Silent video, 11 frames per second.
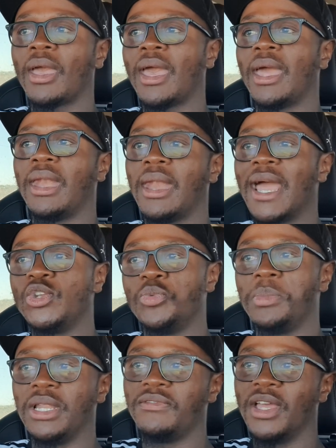And I do
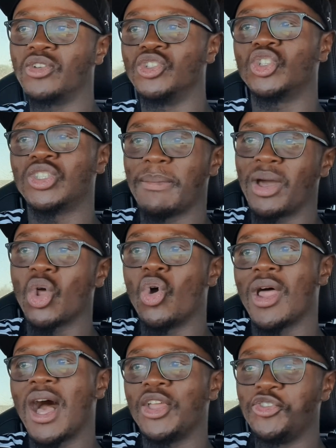believe that, because it's about
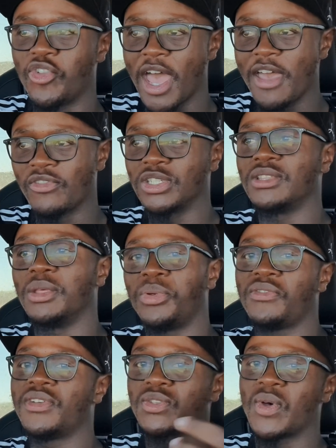all how you drive. Because in the
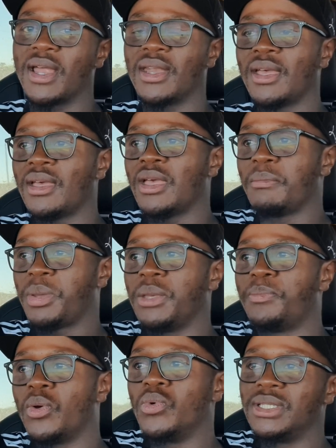previous one,
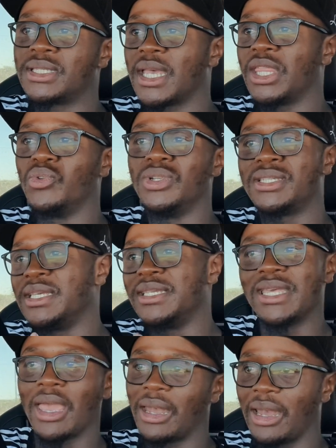people would say they would see
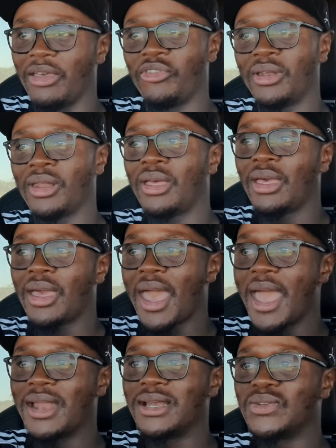10, 11.
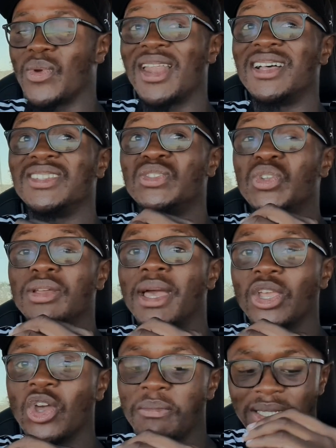And when I was doing my
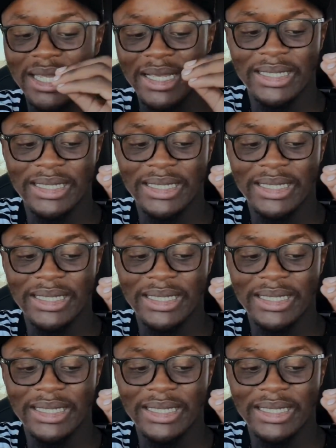economy